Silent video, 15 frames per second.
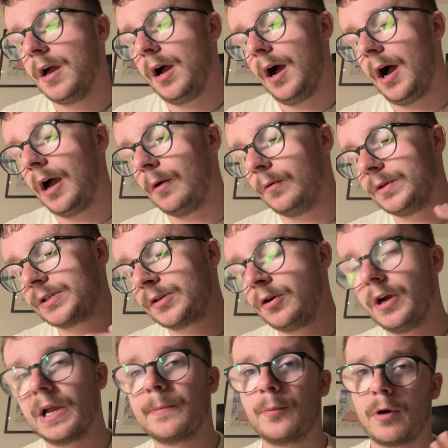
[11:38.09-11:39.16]
I was
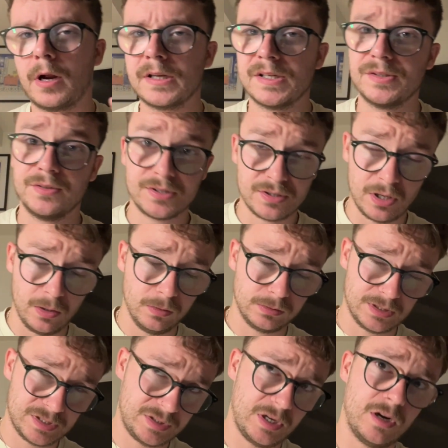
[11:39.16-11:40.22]
cutting prices on older
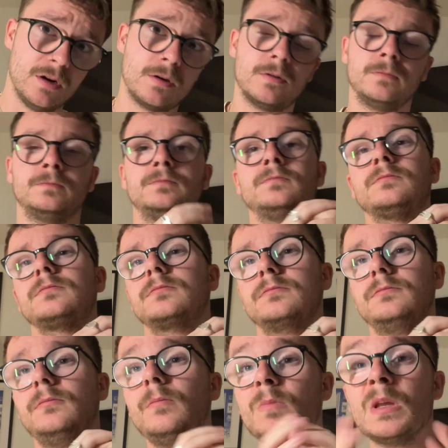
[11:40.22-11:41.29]
stock,
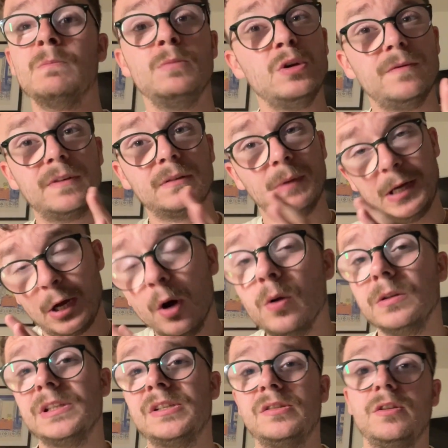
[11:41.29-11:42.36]
moving my
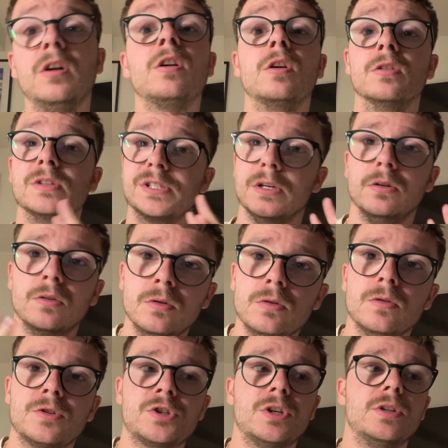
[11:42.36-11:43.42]
oldest stock onto
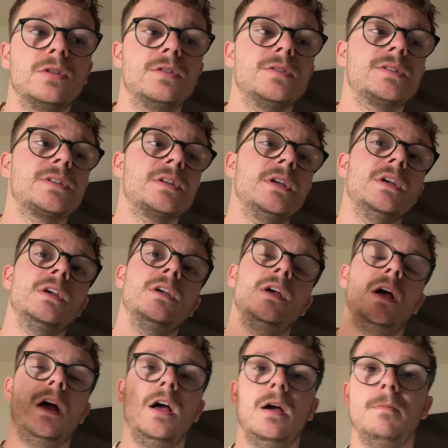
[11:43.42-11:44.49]
auctions,
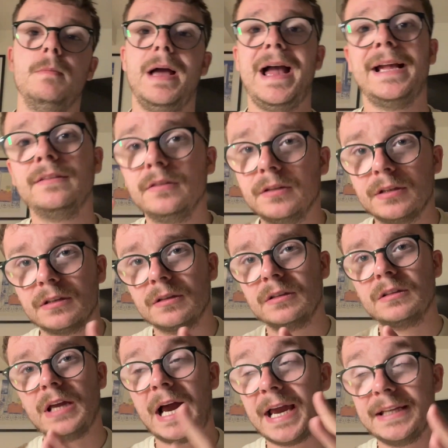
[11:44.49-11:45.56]
I
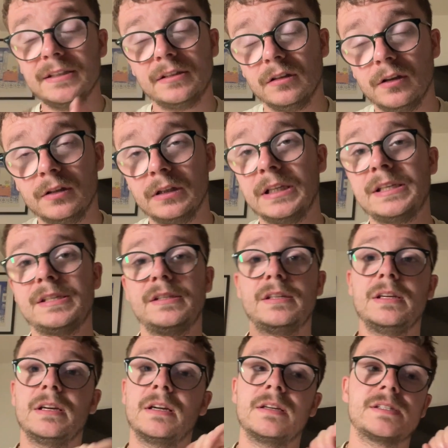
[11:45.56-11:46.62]
ended load
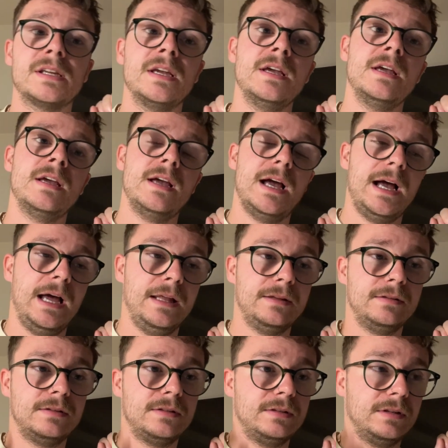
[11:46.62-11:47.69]
listings
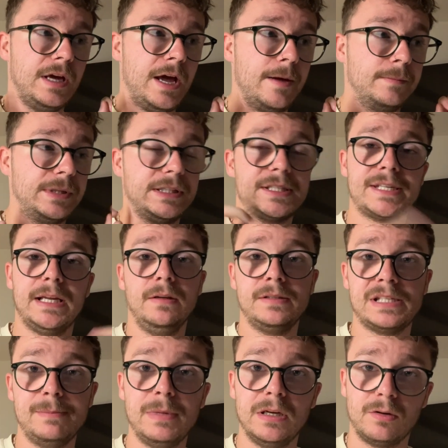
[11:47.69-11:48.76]
and did sell
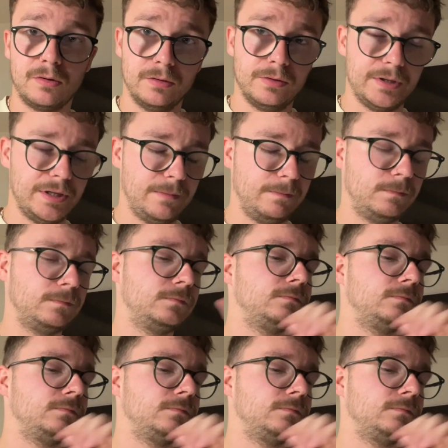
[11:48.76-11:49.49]
similar on them